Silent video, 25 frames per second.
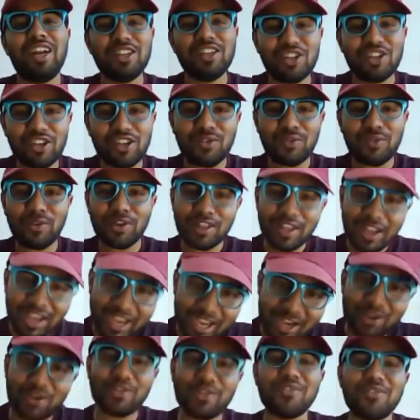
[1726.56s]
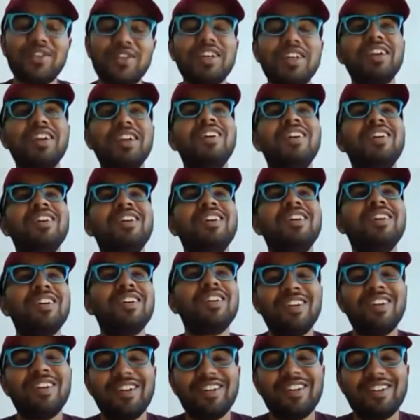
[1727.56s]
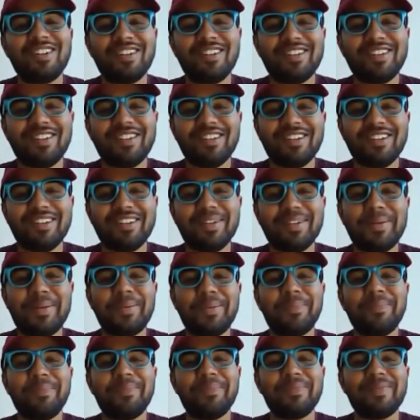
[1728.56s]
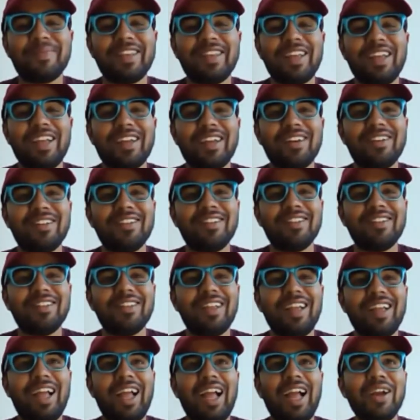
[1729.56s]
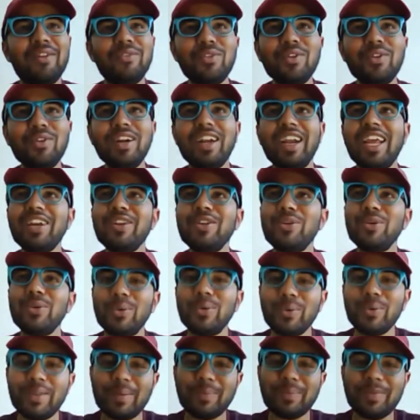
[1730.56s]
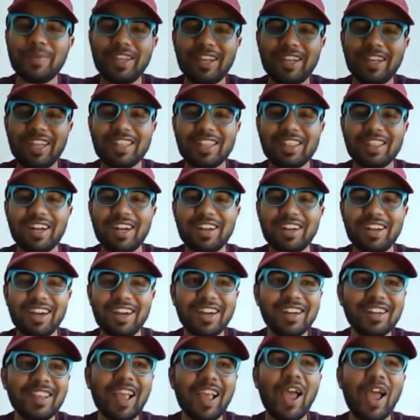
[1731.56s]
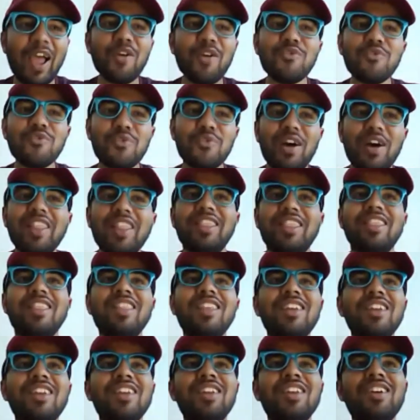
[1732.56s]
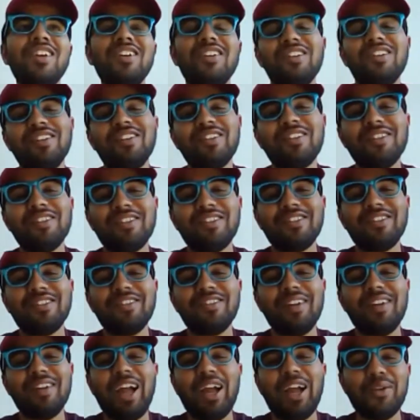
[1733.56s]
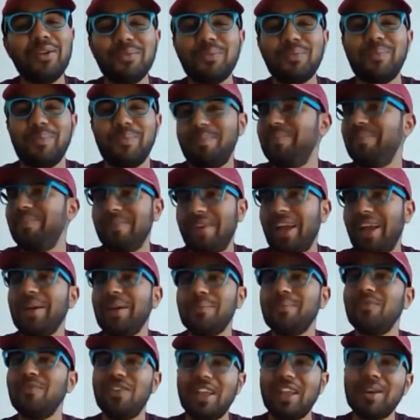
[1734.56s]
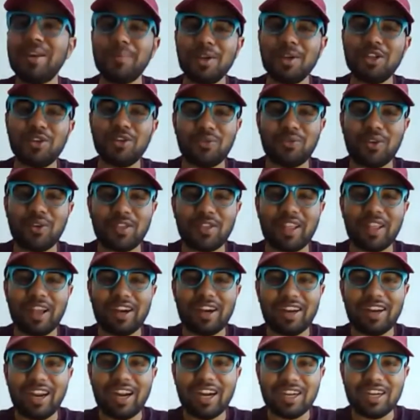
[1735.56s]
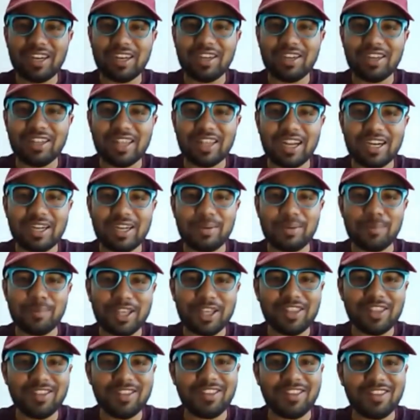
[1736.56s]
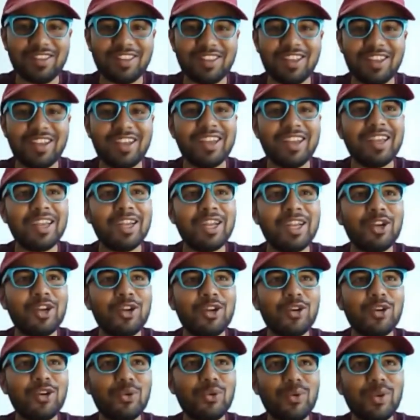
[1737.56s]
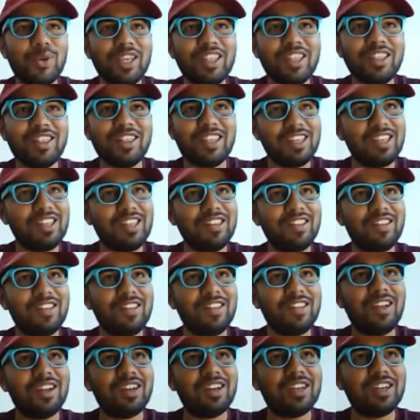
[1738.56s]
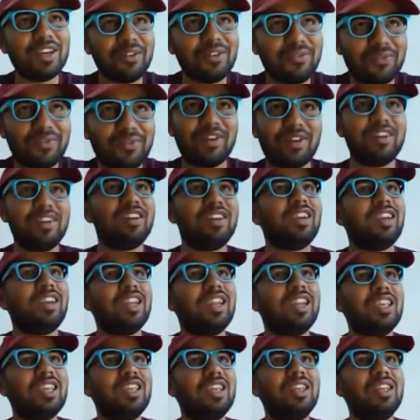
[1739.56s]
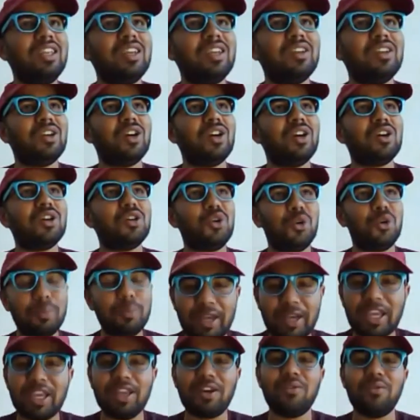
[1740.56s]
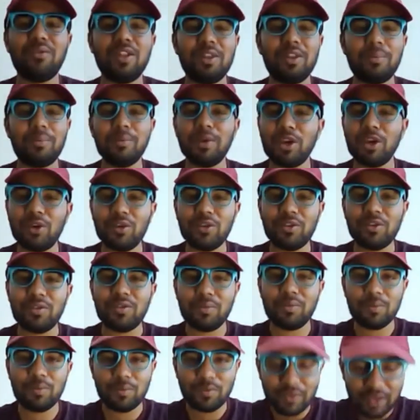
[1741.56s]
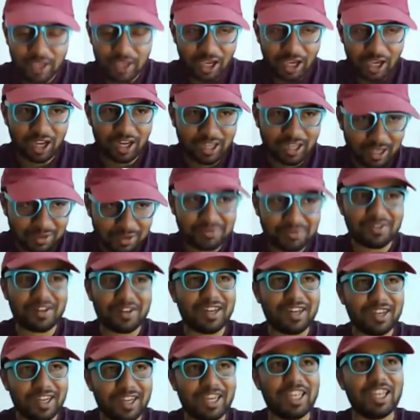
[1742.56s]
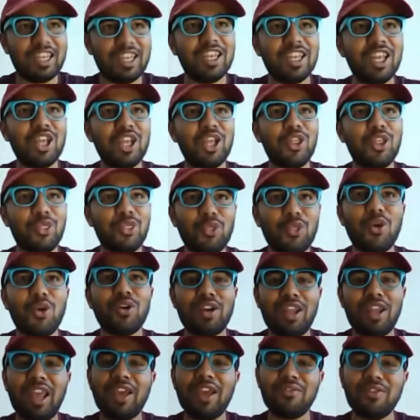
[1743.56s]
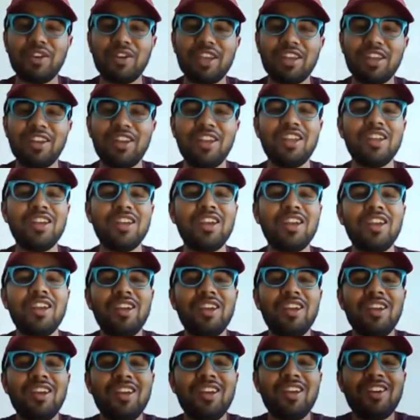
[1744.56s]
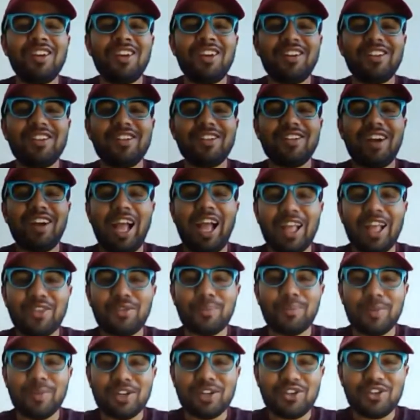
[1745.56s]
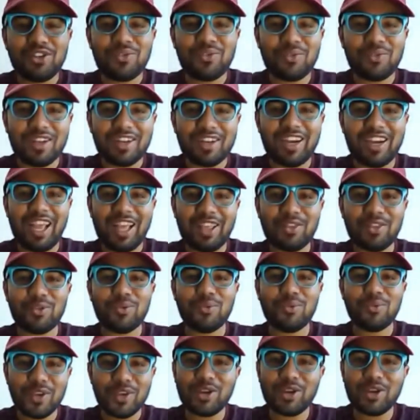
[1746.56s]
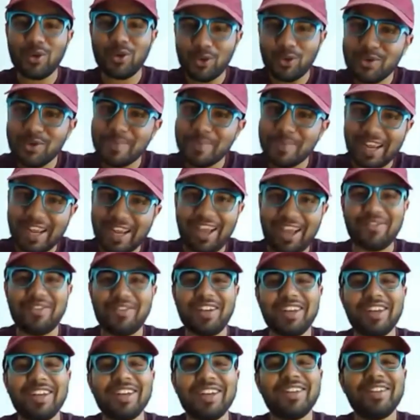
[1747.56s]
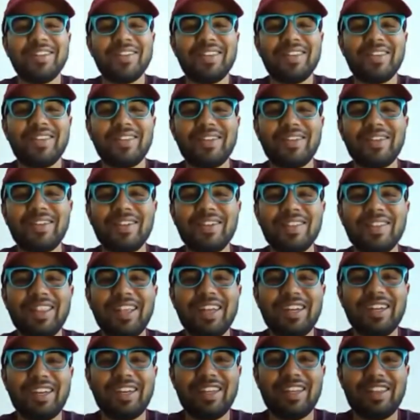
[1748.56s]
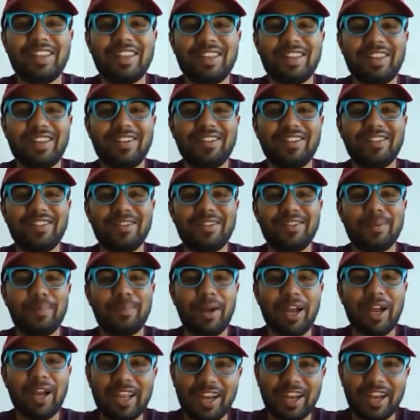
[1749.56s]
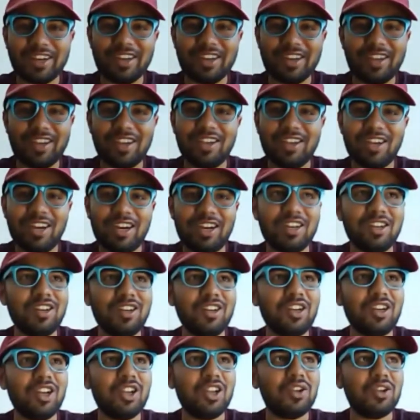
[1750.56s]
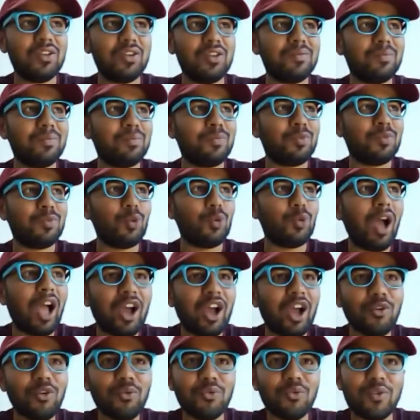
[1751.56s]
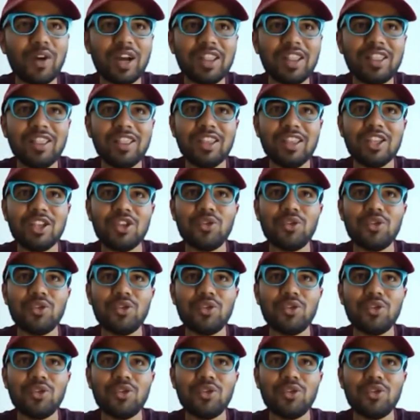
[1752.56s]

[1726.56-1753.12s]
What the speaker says: and just for the heck of it. Uh, I would like to do something like that. Let's have fun. I'm very much for that, and that means doing things differently to begin with, because we are definitely not having as much fun as we could be having. So that's my idea. And to have fun,